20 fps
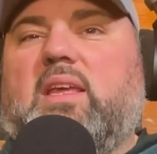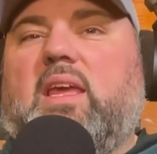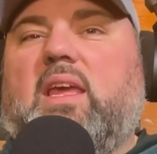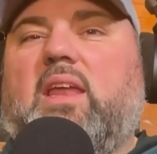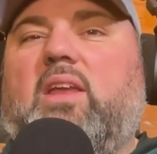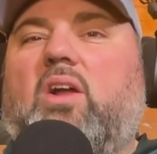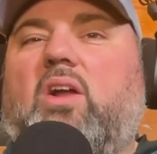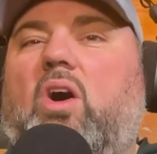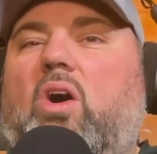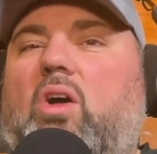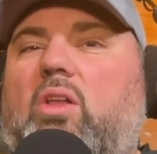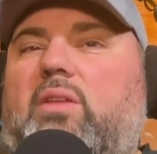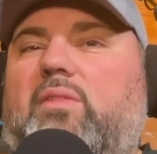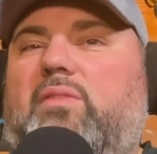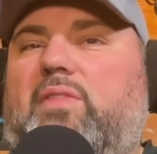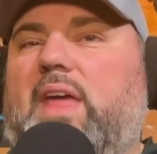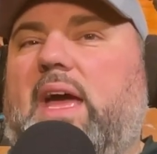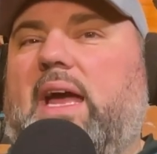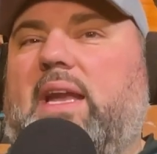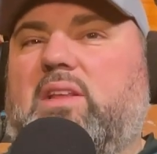And all
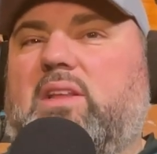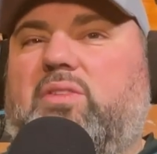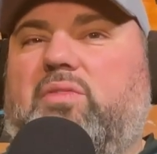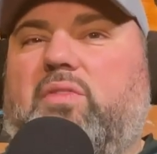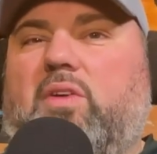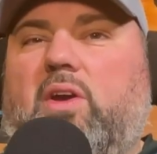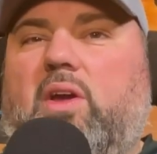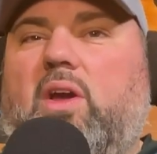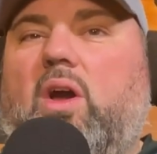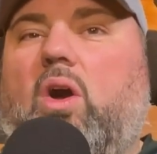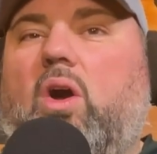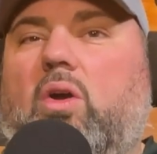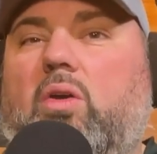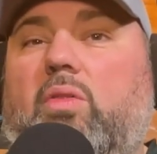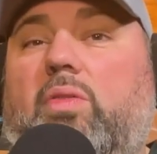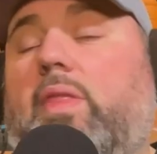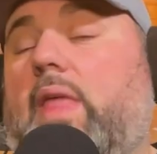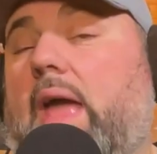of that is very hard.